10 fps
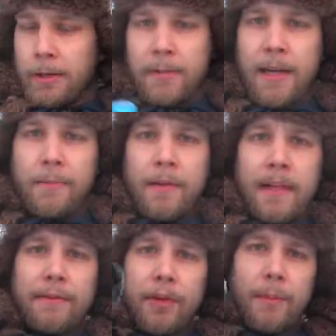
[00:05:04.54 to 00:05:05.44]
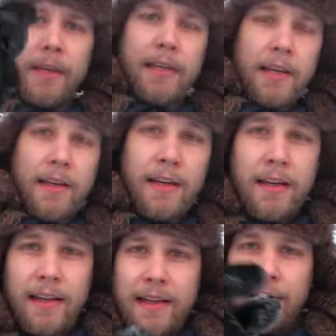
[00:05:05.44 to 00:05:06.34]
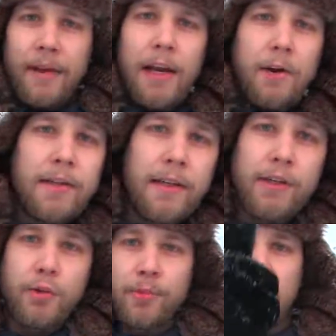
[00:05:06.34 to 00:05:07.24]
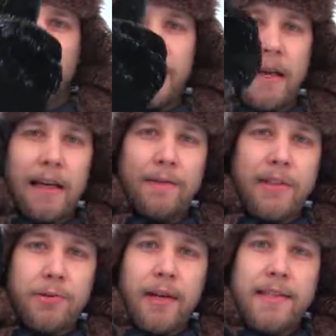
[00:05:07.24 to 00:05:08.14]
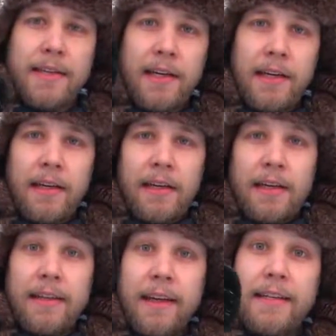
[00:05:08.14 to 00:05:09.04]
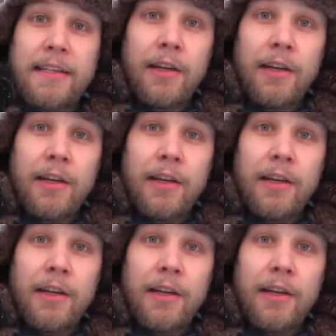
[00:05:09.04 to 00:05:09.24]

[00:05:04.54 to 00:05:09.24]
Yeah, leave a comment, like the video and subscribe, and I will see you guys in the next